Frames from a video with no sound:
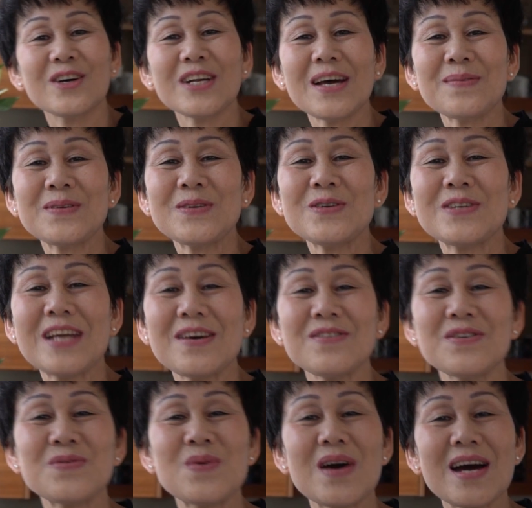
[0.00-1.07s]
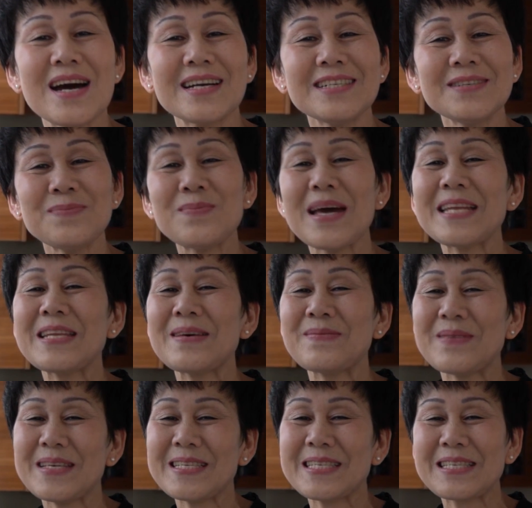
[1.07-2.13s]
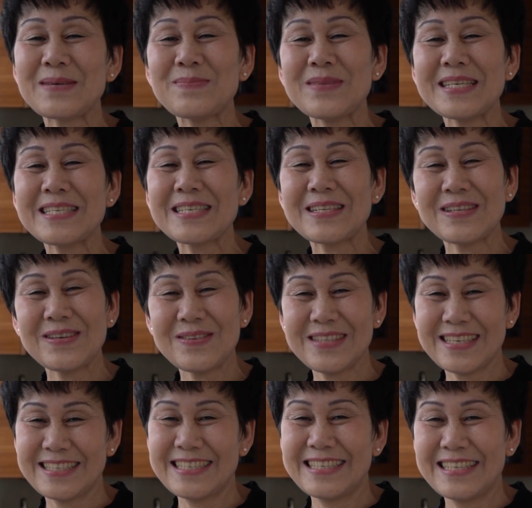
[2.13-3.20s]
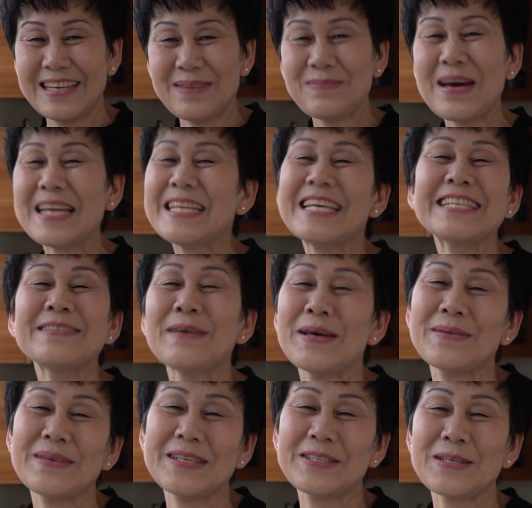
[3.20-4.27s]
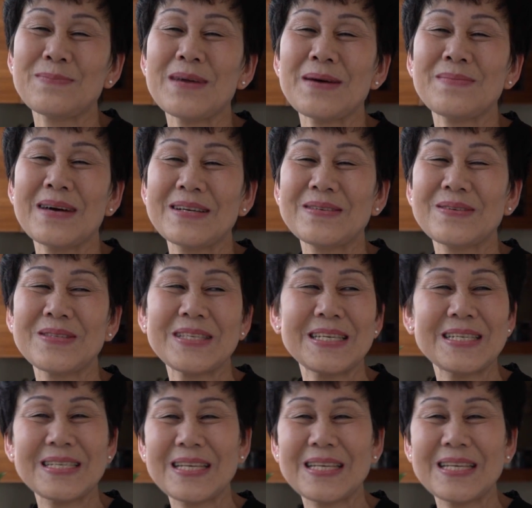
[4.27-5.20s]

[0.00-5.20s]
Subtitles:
Good afternoon, everyone. My name is Miss Nguyen. My nickname is Mama Nguyen.